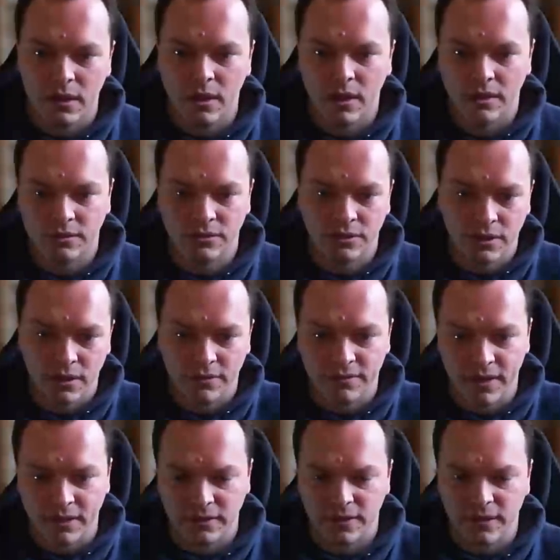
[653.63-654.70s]
and
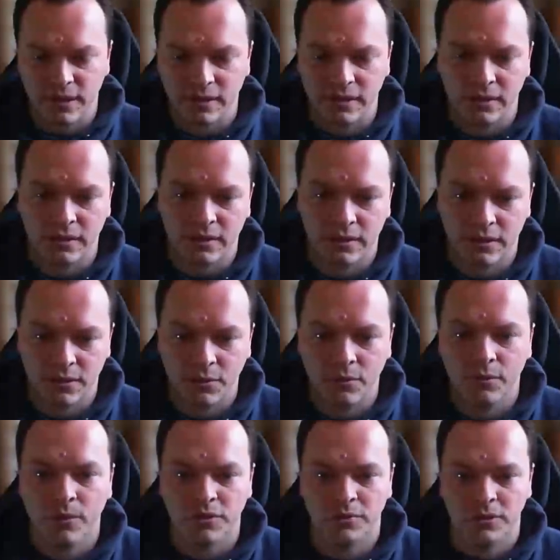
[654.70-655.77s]
affect the
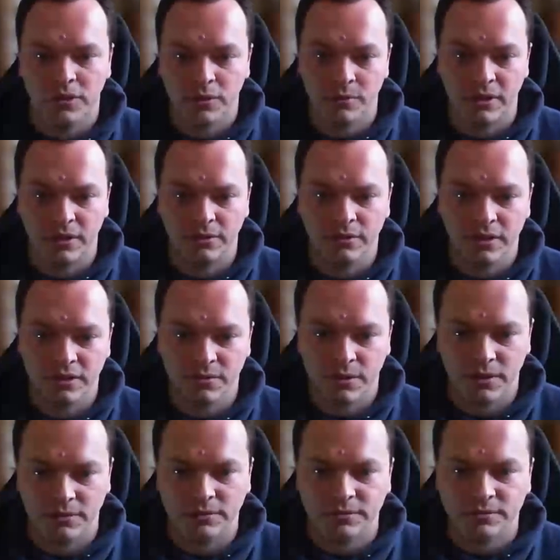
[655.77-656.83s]
watch window below as
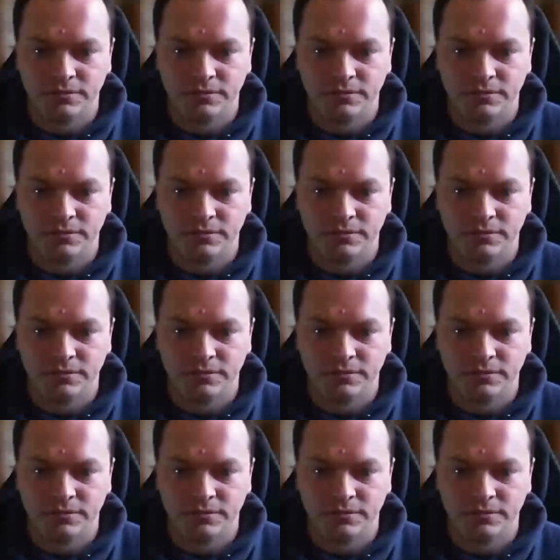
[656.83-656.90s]
well.